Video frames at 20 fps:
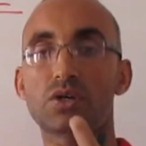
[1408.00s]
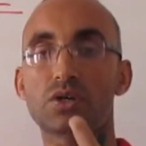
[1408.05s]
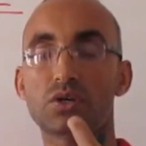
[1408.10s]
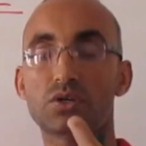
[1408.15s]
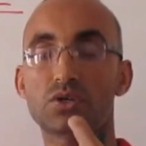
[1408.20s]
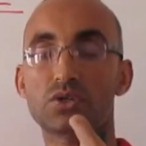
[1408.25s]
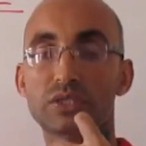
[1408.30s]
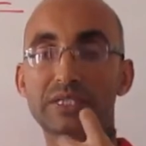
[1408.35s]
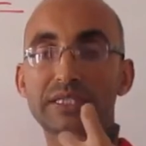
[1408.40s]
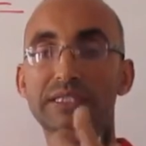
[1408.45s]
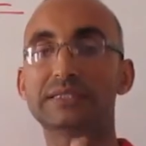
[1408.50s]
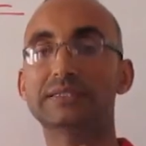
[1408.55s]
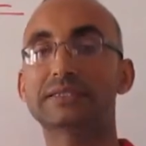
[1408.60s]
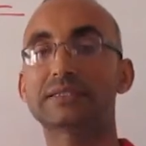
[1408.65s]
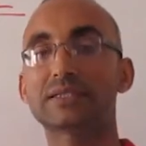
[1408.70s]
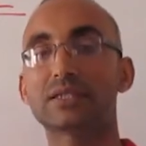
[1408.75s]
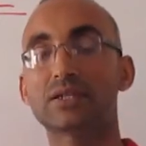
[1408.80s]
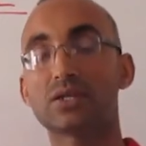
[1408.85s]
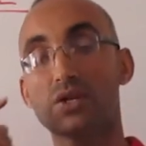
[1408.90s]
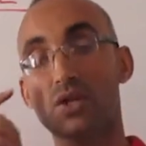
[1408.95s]
who
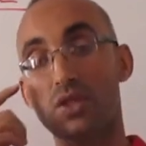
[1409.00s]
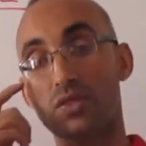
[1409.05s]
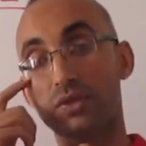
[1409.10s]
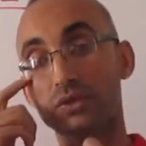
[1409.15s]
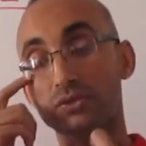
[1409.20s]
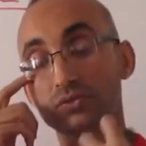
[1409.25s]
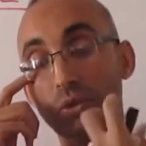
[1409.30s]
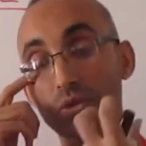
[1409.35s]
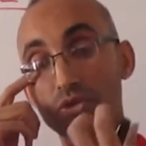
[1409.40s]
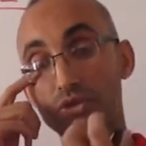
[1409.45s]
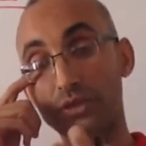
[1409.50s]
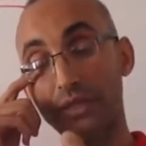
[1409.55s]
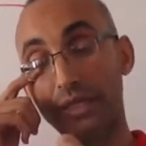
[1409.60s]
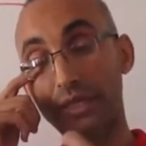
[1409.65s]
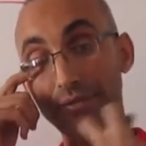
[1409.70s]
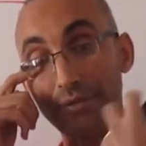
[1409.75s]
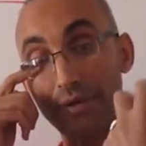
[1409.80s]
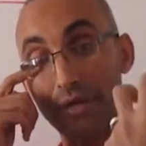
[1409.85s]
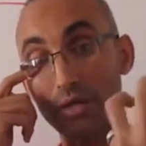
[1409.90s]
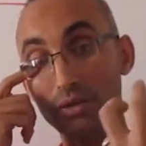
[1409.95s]
is the Trojan
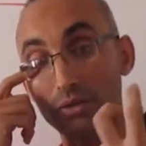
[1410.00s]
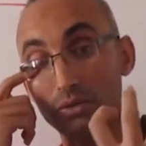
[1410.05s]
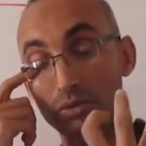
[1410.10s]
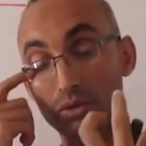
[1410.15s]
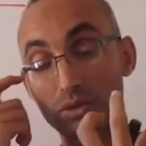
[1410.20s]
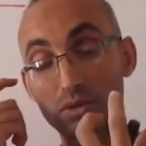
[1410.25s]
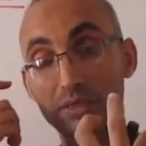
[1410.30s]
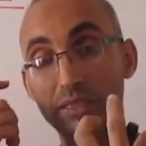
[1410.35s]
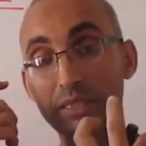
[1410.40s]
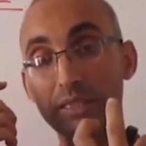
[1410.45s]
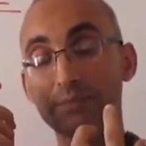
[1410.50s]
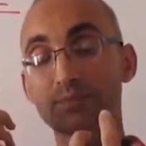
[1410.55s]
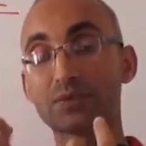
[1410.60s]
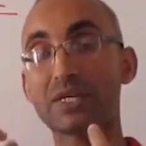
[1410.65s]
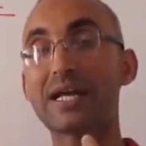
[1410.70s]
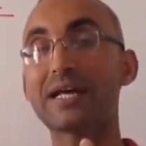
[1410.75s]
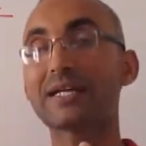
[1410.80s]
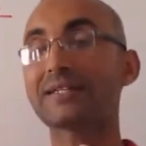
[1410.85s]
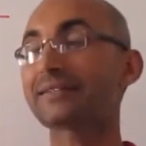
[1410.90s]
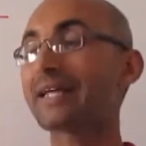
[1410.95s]
hero,
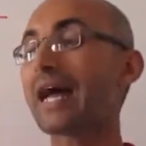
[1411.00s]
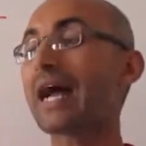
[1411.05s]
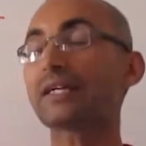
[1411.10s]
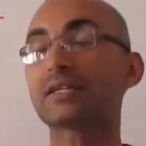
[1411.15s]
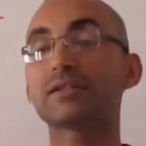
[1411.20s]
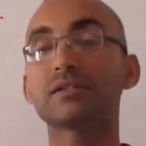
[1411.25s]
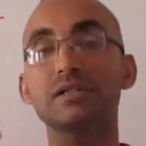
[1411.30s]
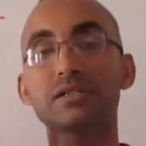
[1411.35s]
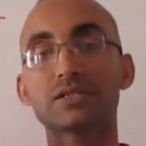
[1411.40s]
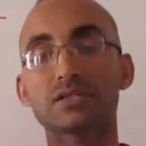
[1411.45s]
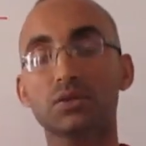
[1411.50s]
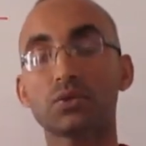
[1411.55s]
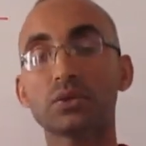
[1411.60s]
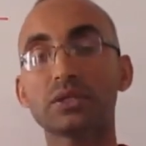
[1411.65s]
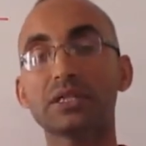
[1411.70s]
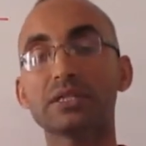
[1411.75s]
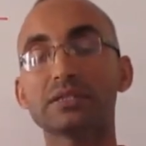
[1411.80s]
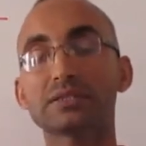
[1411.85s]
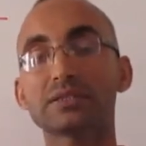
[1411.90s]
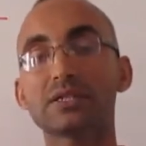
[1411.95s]
and Achilles, who
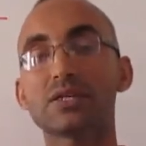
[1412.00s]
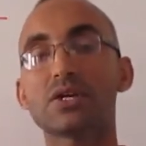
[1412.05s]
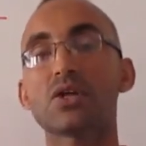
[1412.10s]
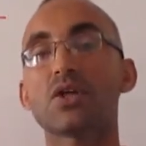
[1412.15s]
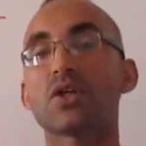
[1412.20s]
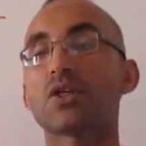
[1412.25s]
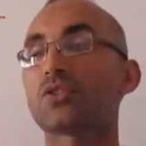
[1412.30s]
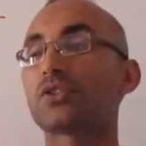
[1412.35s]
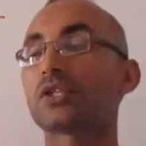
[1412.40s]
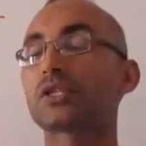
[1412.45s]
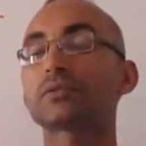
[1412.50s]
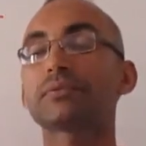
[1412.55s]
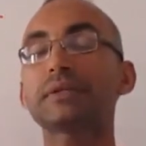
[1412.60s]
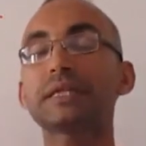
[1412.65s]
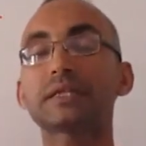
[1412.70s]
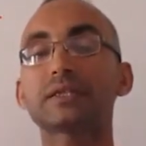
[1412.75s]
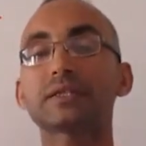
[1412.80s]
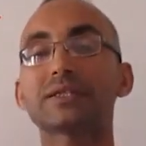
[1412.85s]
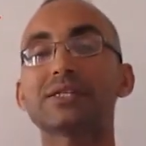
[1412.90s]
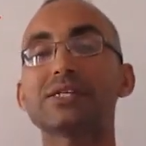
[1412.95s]
is the
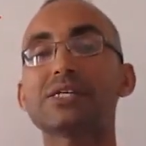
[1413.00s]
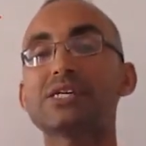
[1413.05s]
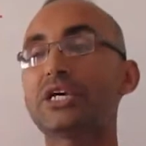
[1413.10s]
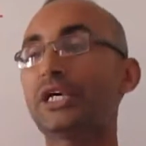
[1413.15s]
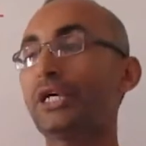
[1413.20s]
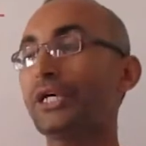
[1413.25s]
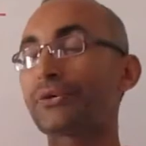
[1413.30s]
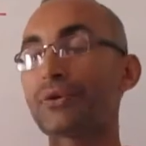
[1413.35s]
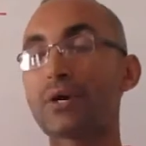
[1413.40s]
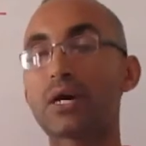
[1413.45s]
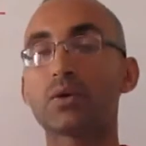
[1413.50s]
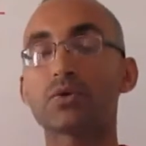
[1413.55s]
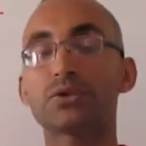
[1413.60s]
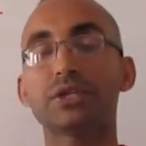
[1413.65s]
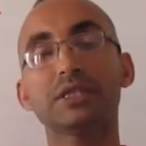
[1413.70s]
Greek hero.